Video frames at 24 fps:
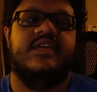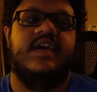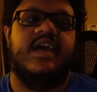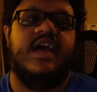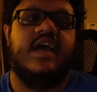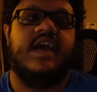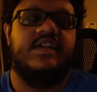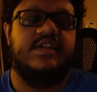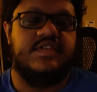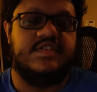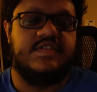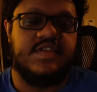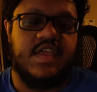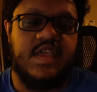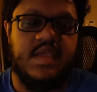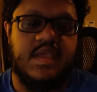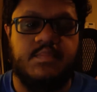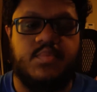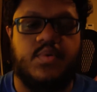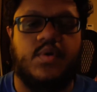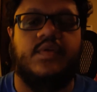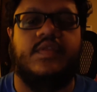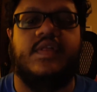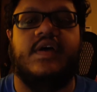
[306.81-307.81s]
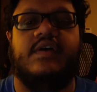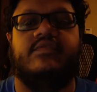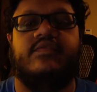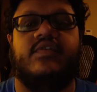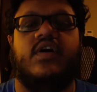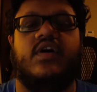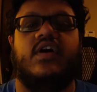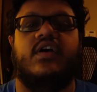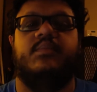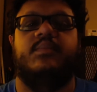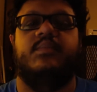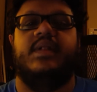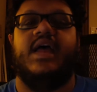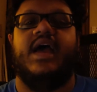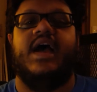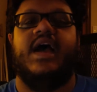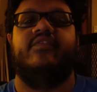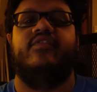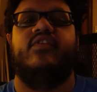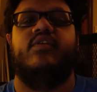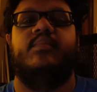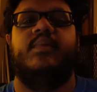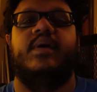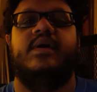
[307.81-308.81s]
and just import that volume and have
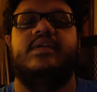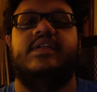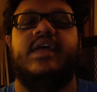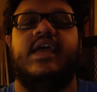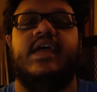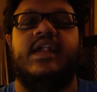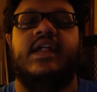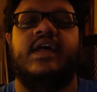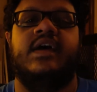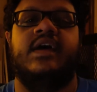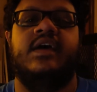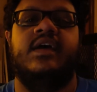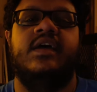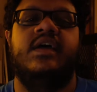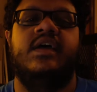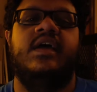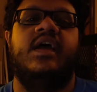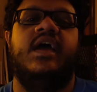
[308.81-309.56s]
all my data